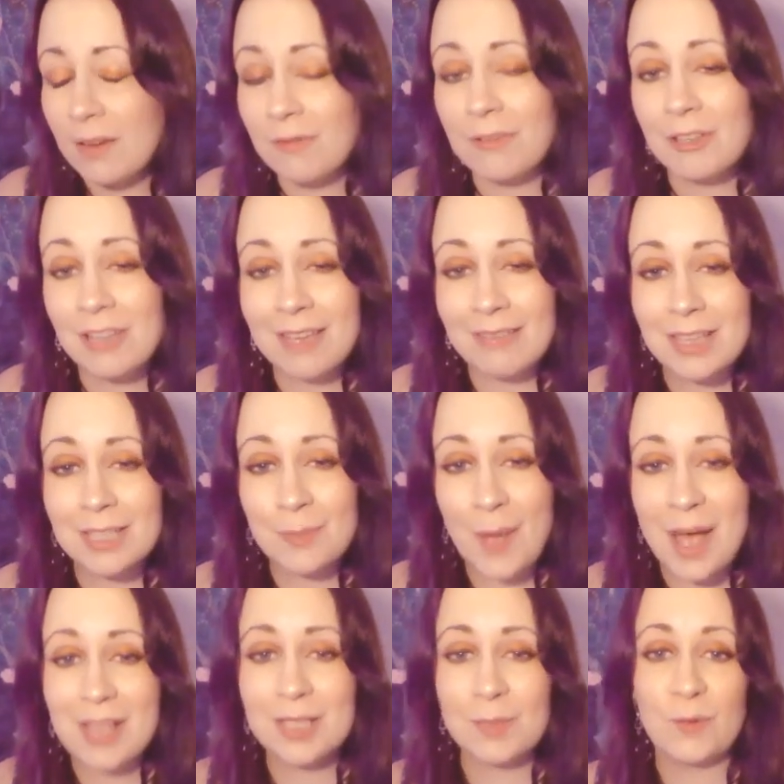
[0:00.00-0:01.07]
to feel like that's
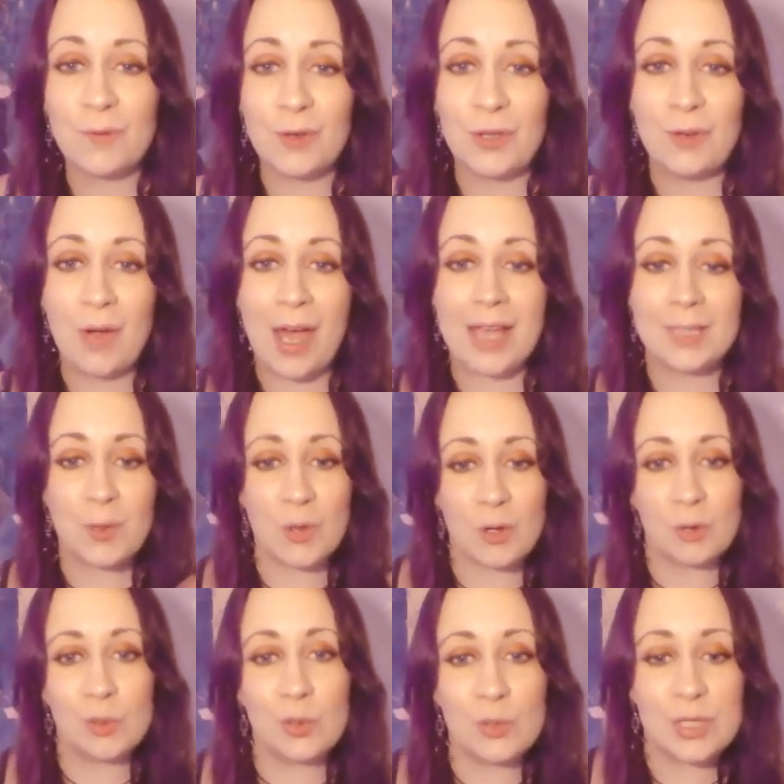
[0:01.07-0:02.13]
possible for you guys, but they're
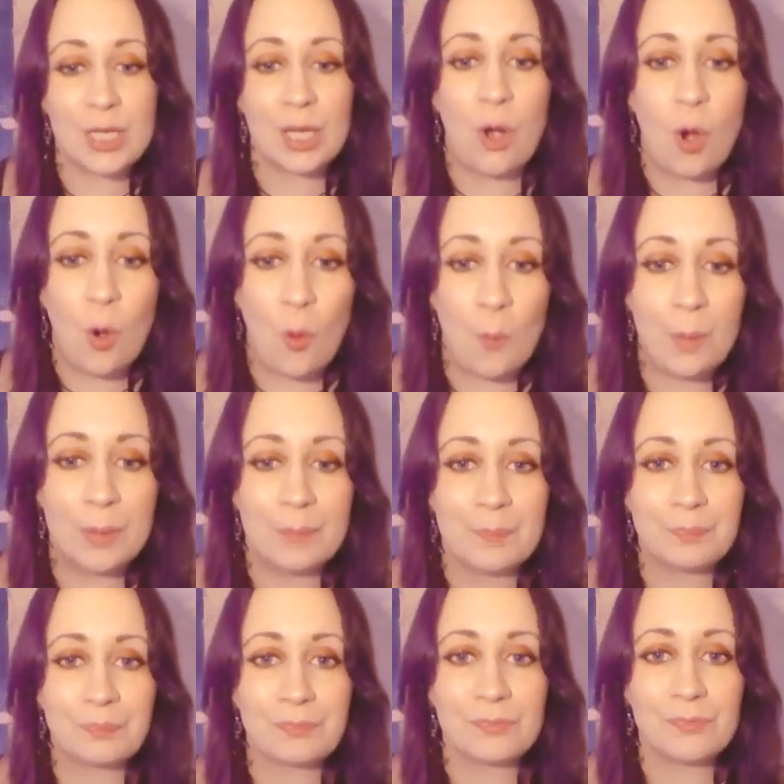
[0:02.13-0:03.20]
losing hope.
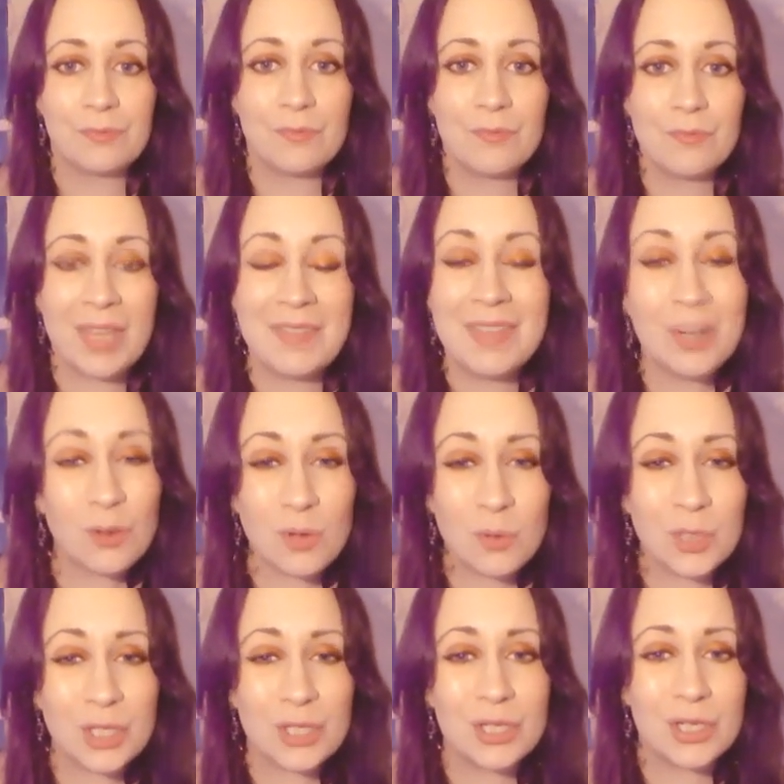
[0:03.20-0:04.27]
They don't know what
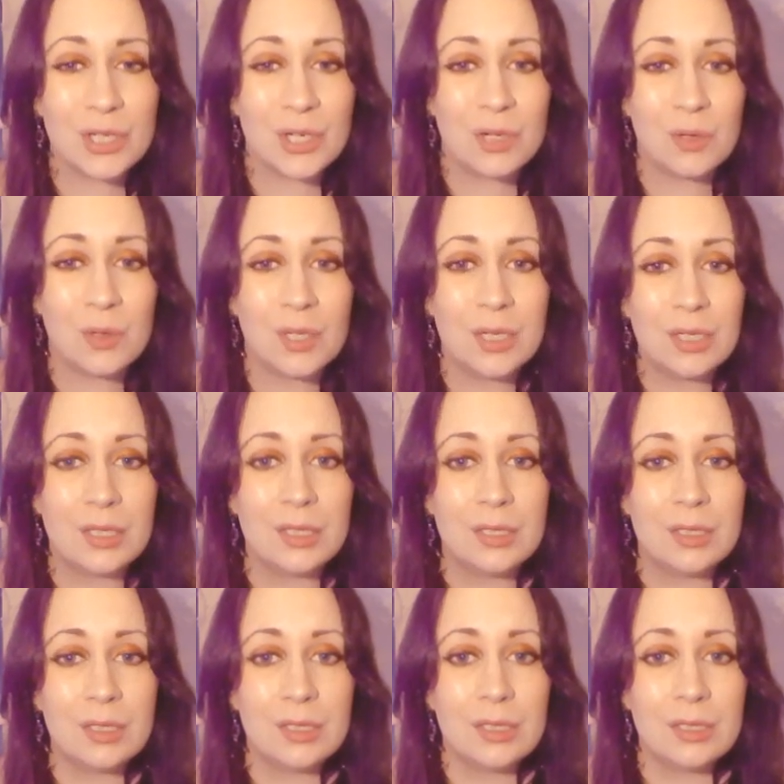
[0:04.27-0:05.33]
to do.
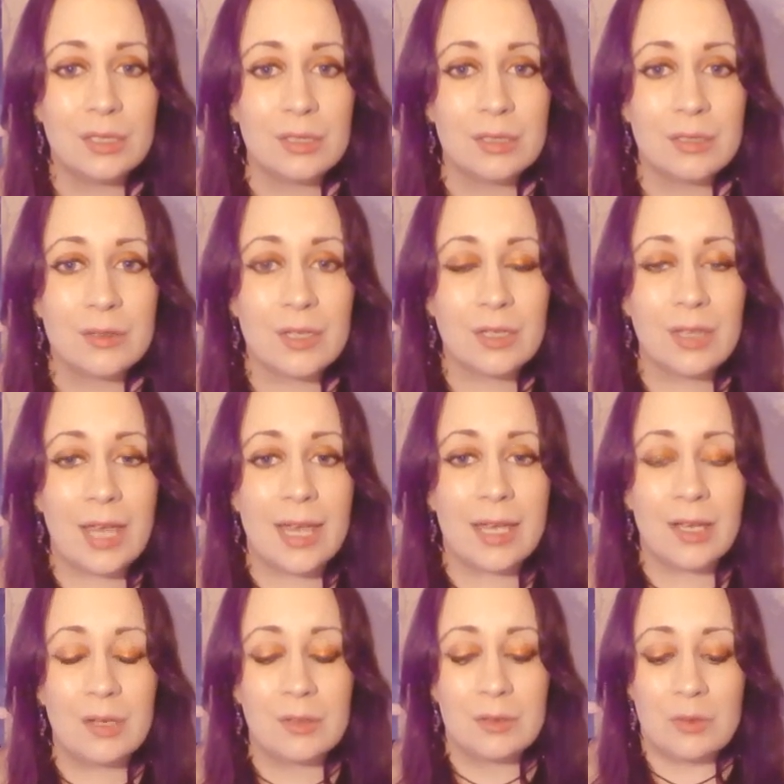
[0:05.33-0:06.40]
They're
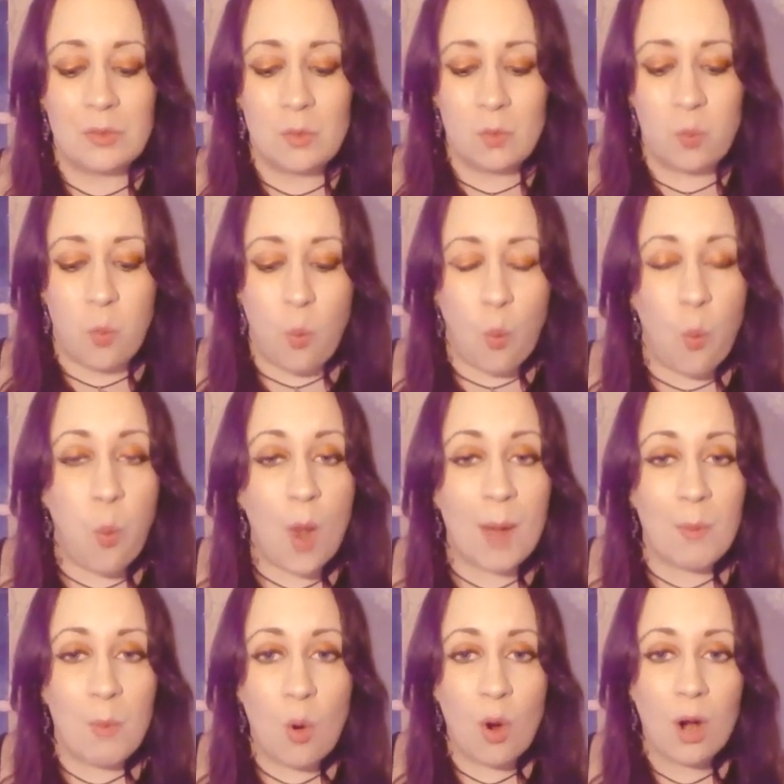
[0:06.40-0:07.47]
like, what
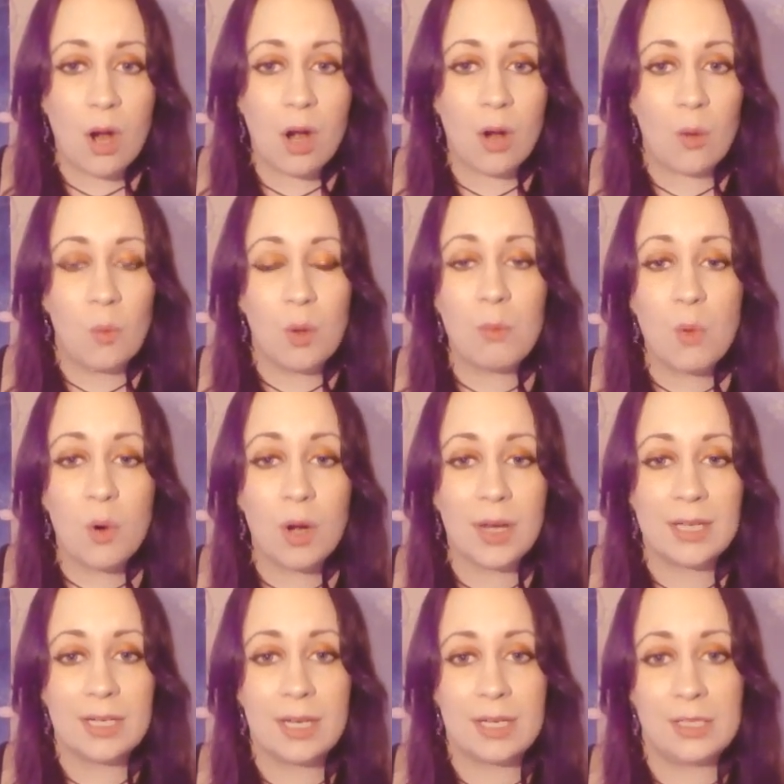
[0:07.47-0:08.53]
more
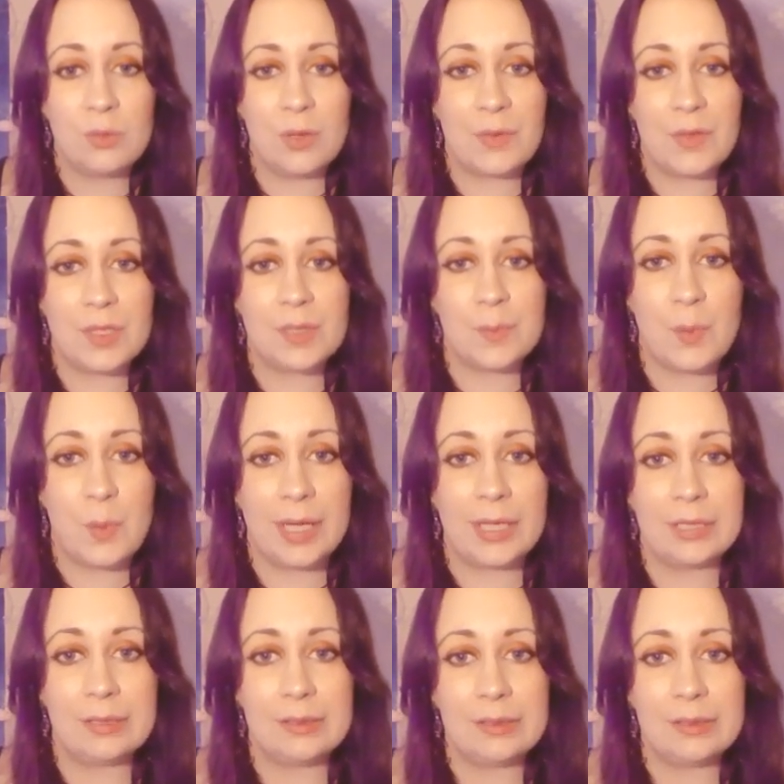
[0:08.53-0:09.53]
can I do at this point?